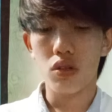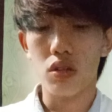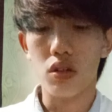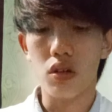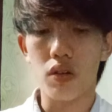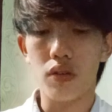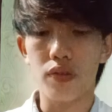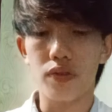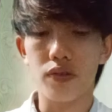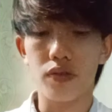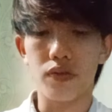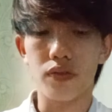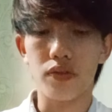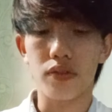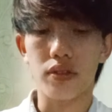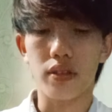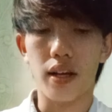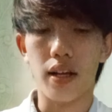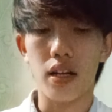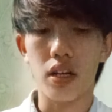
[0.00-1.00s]

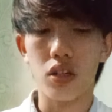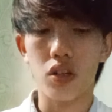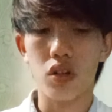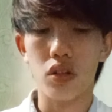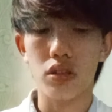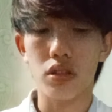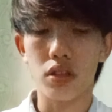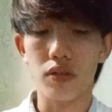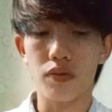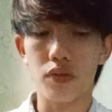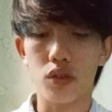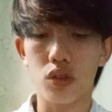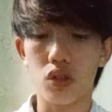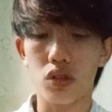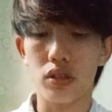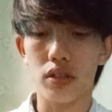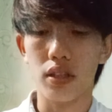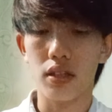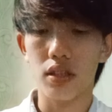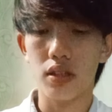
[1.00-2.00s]
photosynthesis is that it
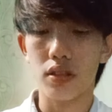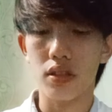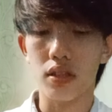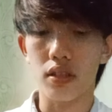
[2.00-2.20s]
contains